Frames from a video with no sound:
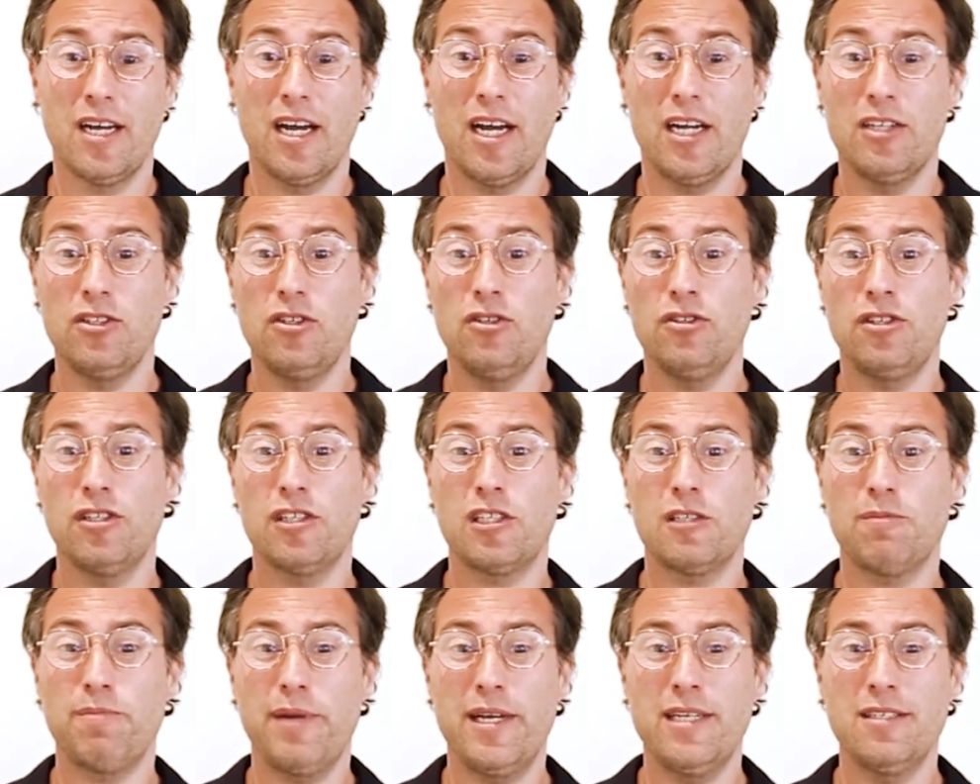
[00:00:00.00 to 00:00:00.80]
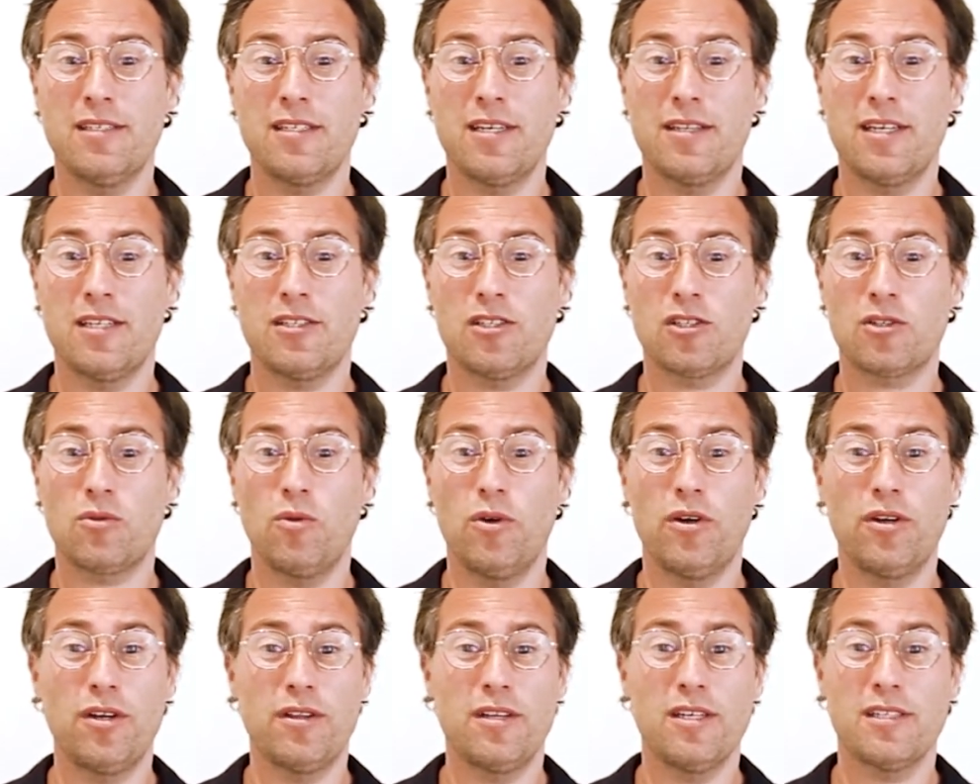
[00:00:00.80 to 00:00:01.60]
a new dispenser that
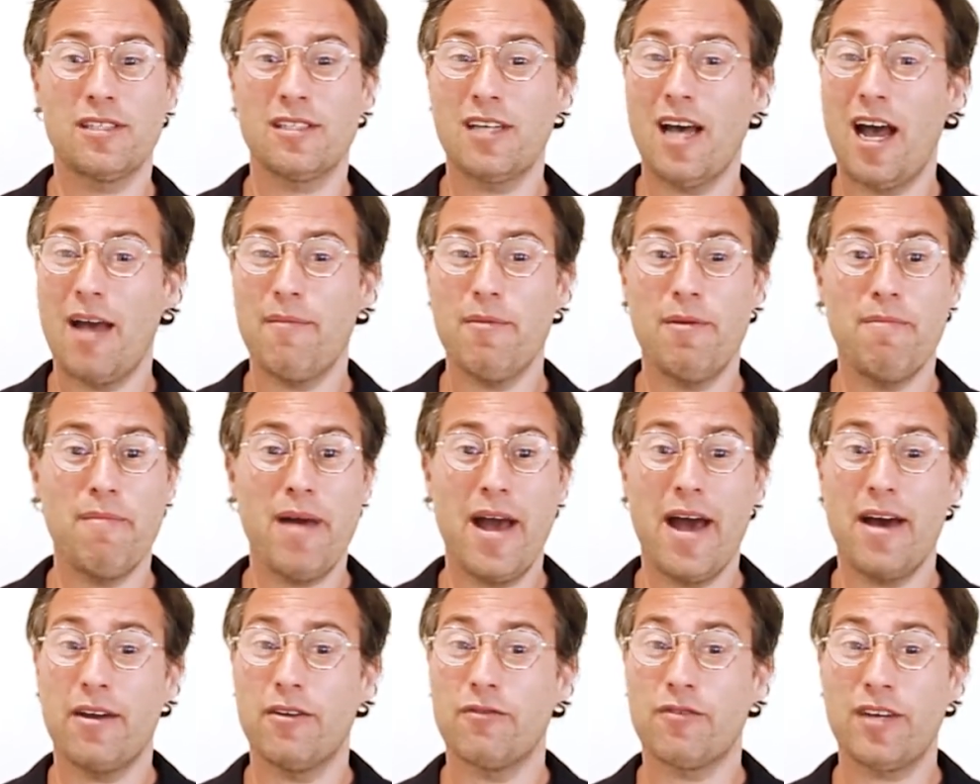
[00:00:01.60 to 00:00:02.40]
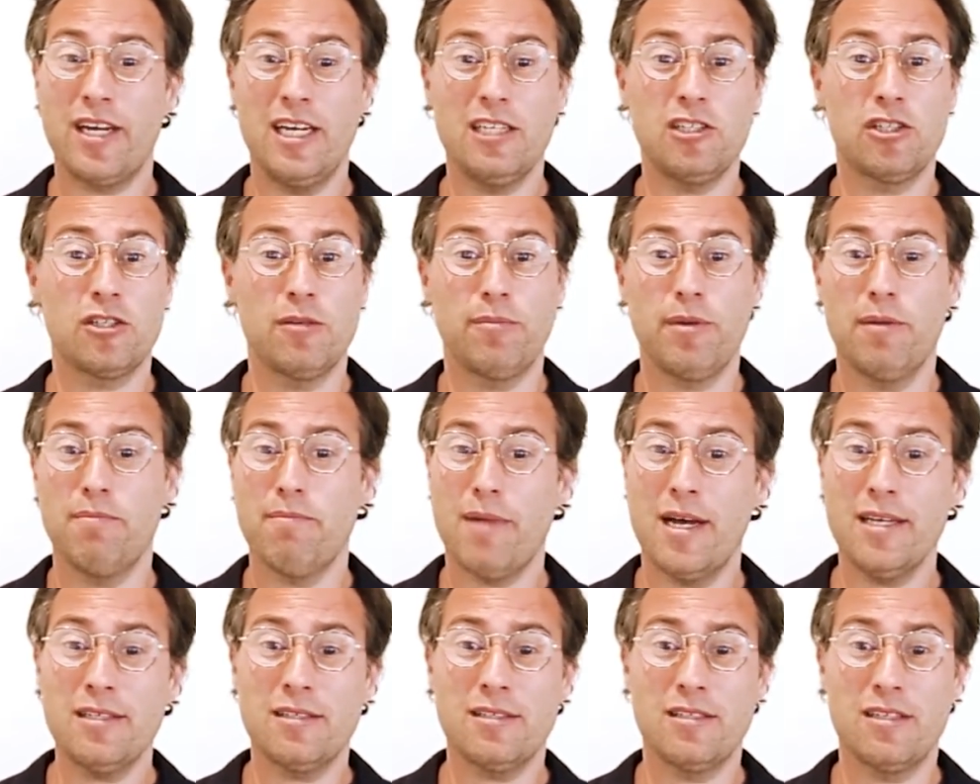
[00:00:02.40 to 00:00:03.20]
squirted the same amount of ketchup and
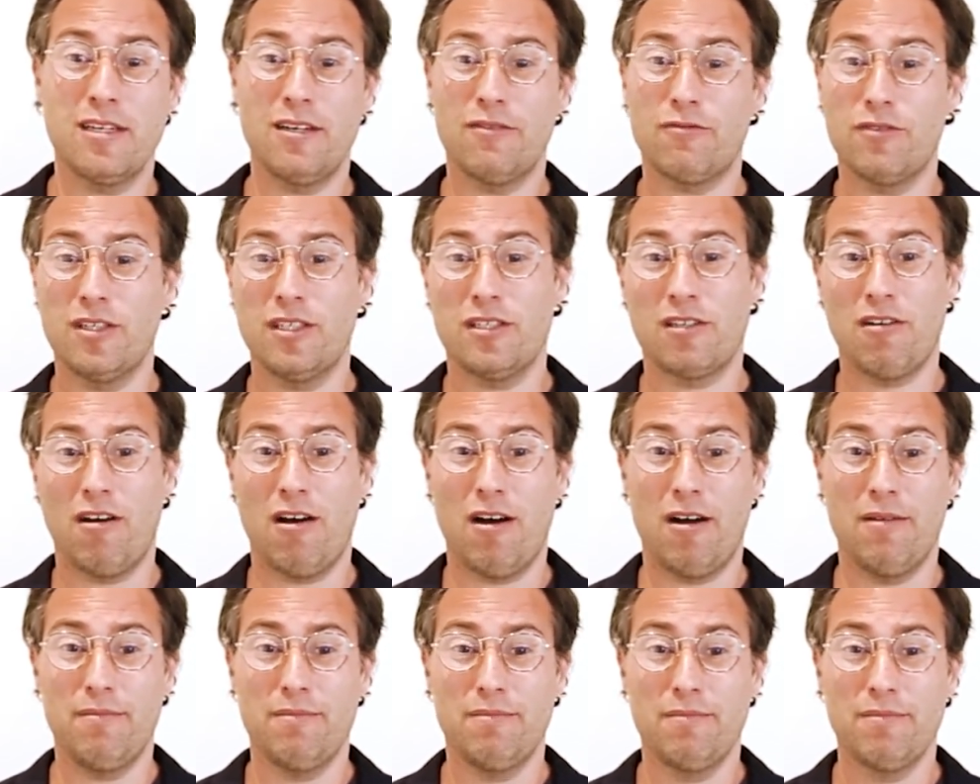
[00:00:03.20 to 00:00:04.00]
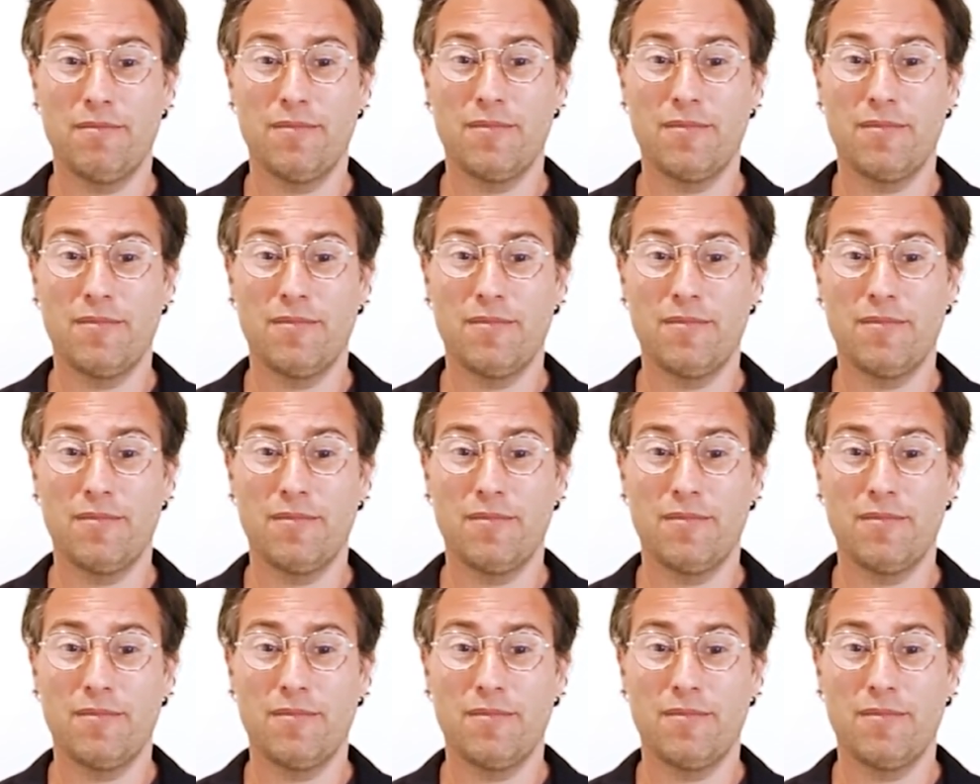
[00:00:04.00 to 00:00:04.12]
mustard every time,